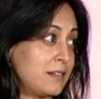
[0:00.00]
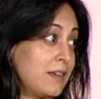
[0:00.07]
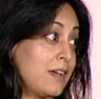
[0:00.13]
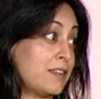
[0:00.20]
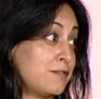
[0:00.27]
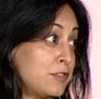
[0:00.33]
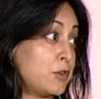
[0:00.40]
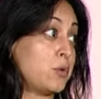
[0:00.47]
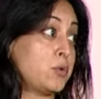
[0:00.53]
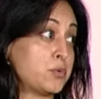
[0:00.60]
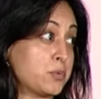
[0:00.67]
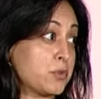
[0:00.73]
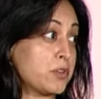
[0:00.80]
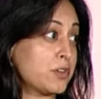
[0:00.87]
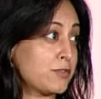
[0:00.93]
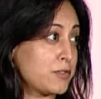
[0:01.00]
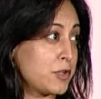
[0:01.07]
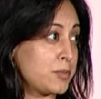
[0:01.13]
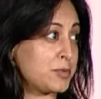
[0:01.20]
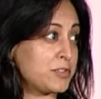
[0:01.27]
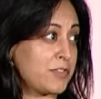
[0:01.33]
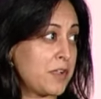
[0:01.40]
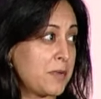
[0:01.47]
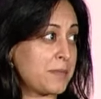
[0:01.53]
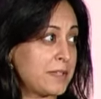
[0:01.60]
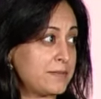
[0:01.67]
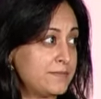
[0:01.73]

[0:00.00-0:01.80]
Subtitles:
kind of the old work of global development.